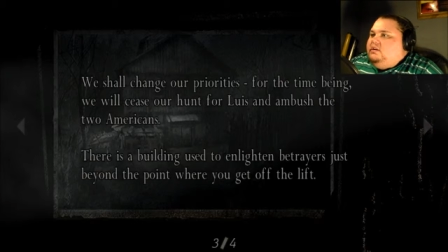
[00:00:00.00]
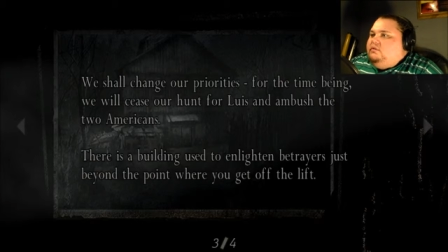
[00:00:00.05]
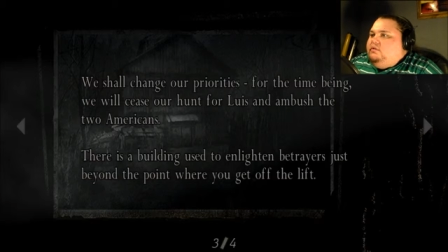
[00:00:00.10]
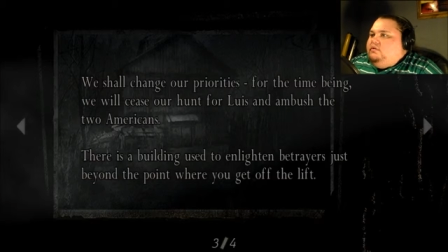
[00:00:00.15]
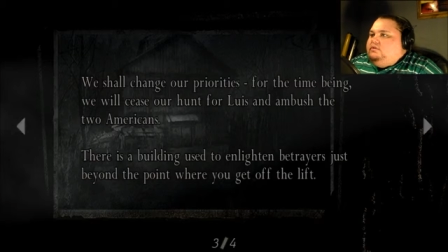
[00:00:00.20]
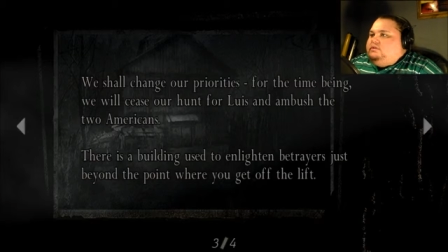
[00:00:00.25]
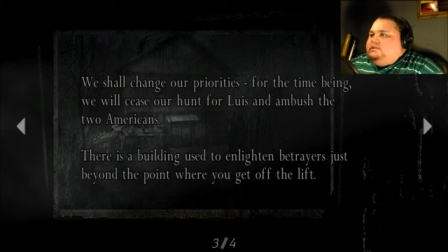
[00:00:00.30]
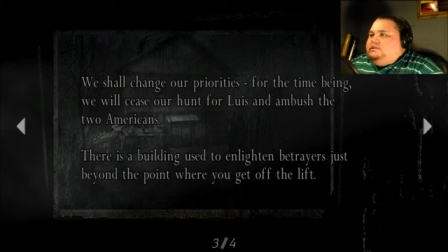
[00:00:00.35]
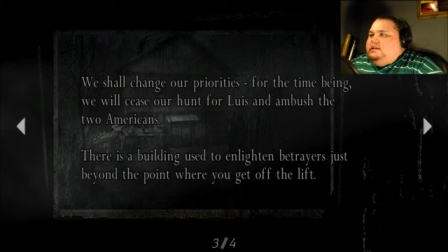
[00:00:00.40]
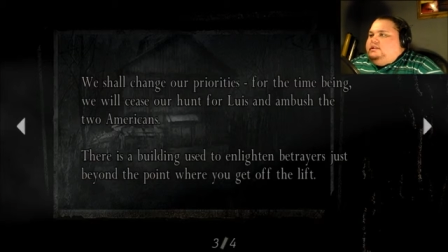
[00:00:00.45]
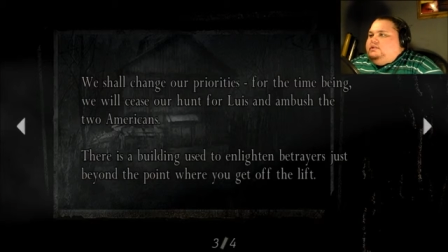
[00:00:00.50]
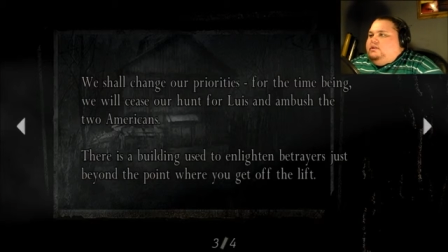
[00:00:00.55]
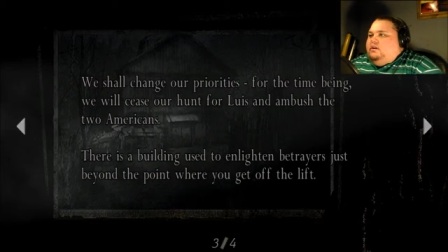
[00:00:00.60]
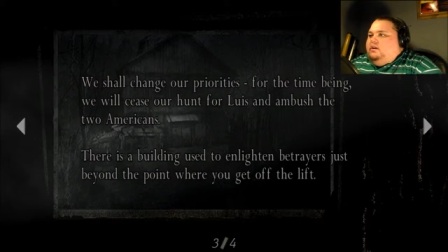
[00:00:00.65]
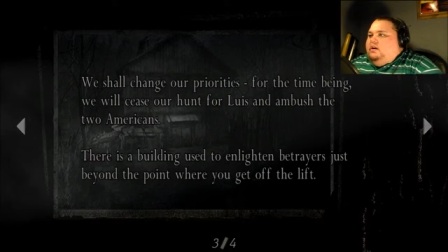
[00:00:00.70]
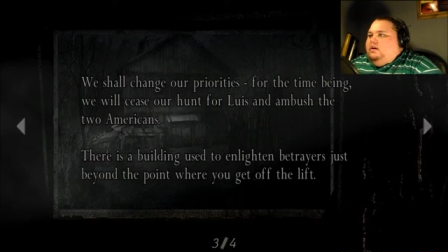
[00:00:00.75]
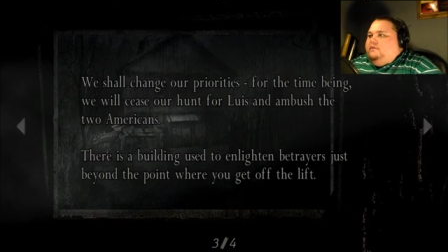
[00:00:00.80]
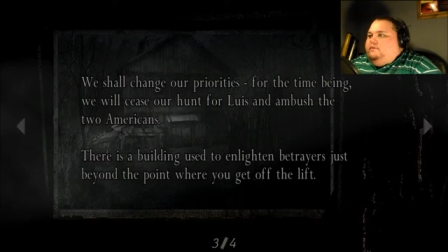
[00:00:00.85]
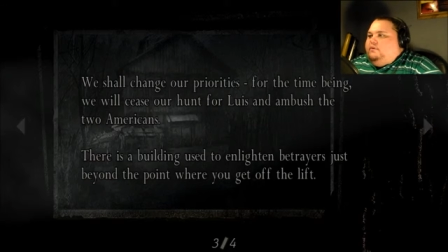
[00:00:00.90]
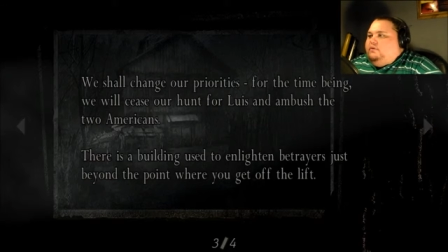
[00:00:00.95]
We will cease our
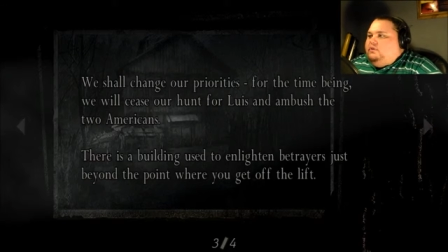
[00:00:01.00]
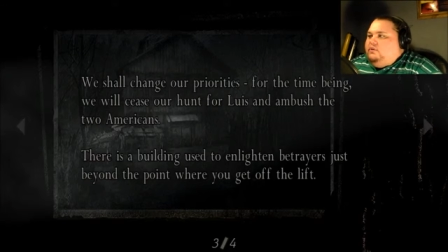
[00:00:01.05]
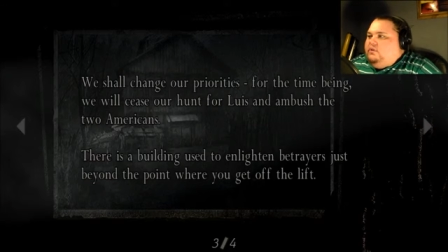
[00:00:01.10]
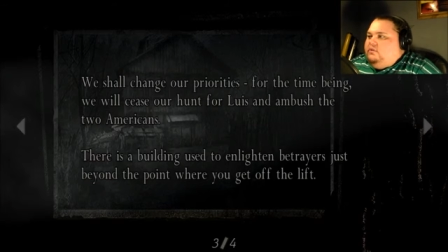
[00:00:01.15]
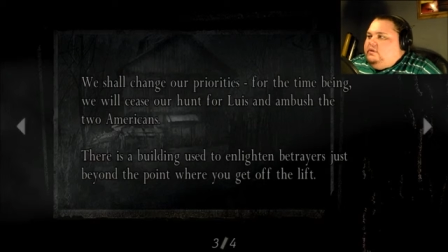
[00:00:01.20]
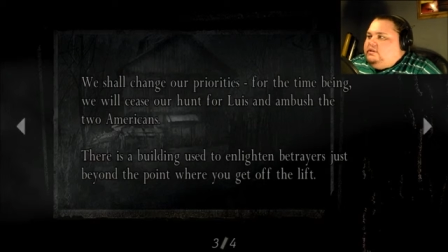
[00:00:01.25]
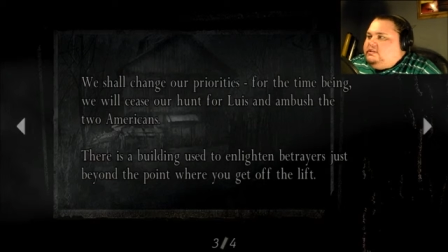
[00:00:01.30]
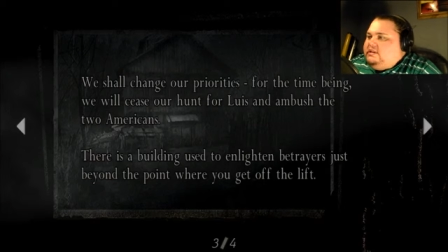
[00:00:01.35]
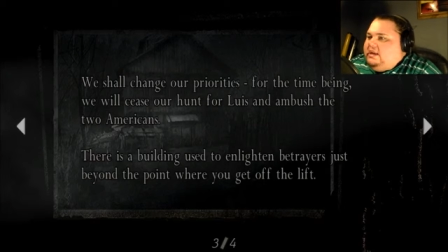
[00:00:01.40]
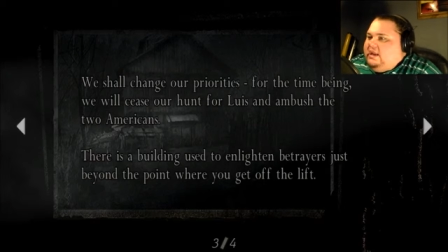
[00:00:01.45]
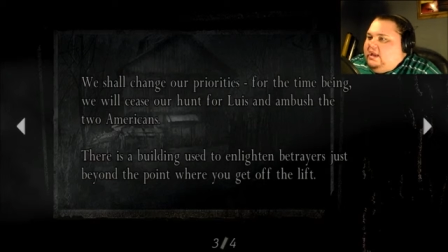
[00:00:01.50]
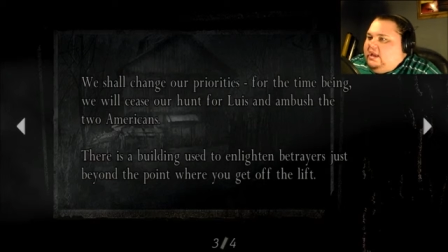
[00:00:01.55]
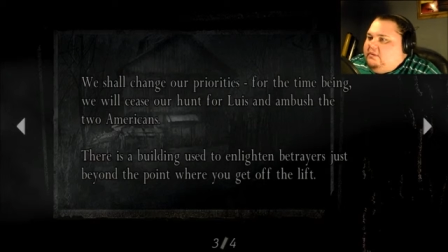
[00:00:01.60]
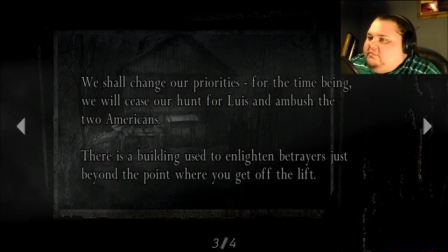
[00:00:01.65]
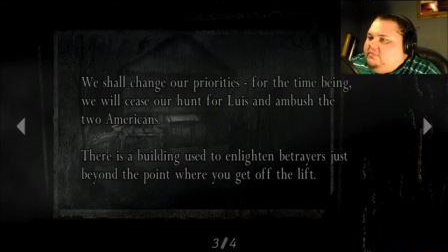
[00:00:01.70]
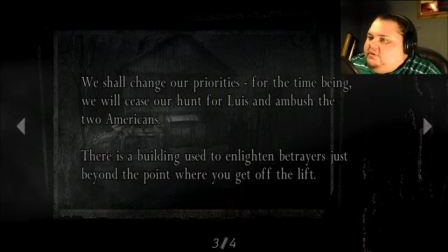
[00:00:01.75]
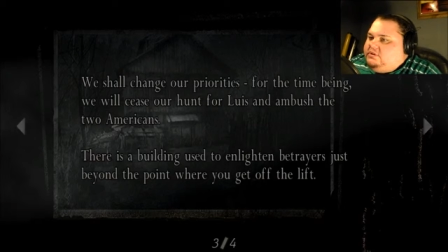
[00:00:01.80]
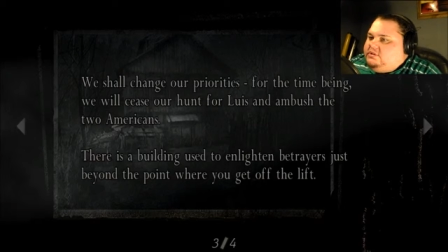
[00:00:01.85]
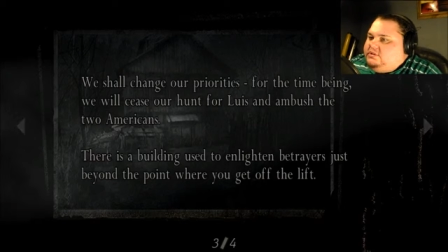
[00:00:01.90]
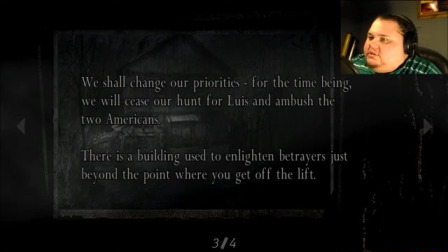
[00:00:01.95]
hunt for Luis and
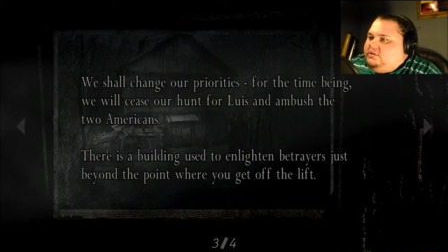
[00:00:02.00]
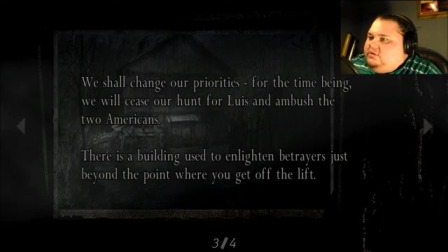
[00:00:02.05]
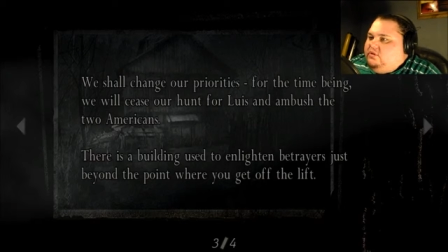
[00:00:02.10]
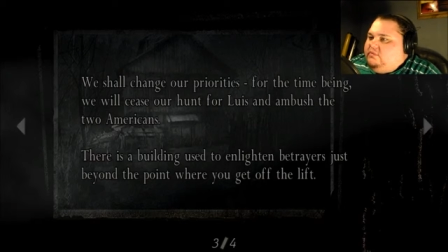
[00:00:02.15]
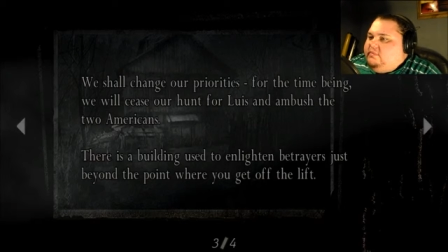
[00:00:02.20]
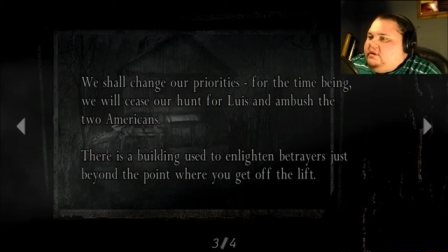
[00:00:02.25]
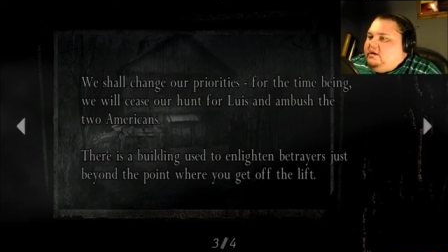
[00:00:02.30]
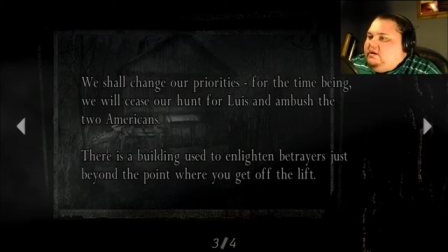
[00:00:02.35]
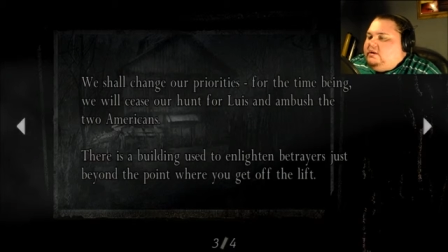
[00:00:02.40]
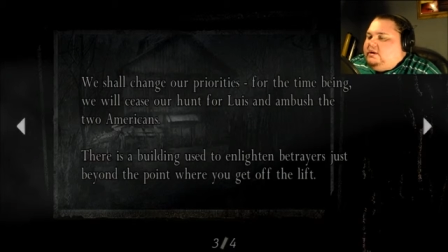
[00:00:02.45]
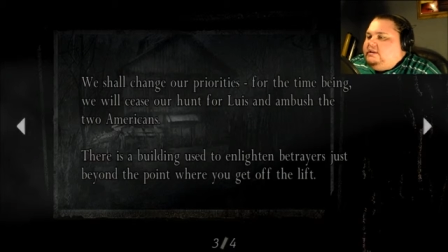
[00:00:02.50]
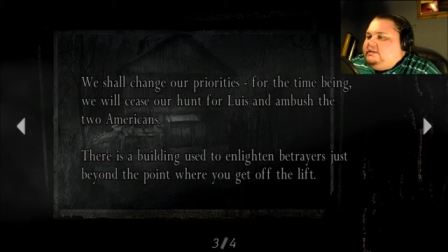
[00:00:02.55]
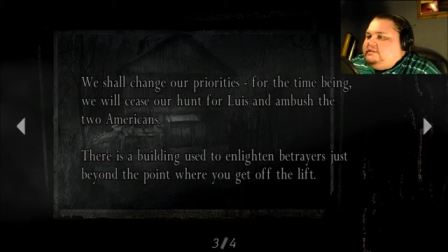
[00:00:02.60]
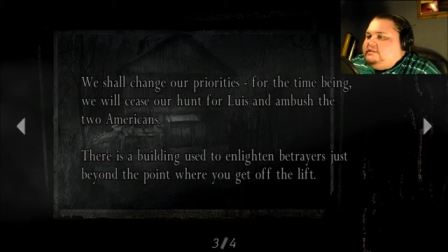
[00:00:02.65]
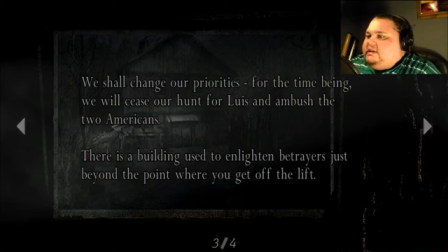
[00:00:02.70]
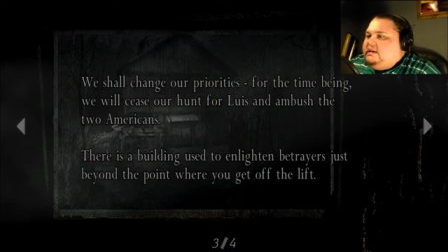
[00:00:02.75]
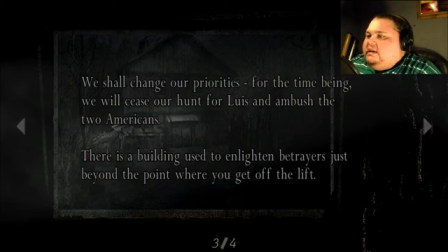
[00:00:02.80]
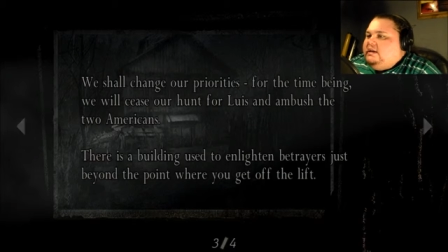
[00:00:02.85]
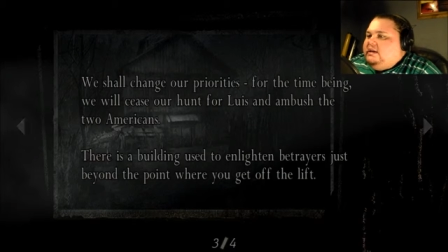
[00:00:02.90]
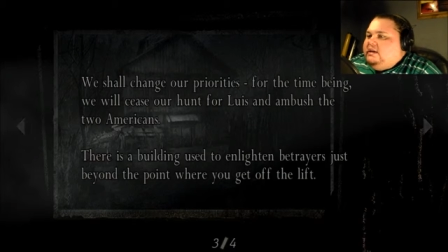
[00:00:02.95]
ambush the two
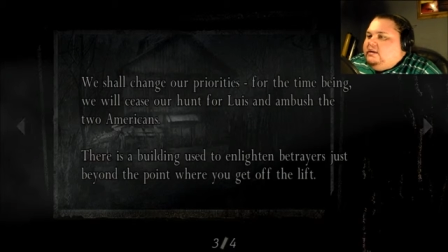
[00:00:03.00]
Americans.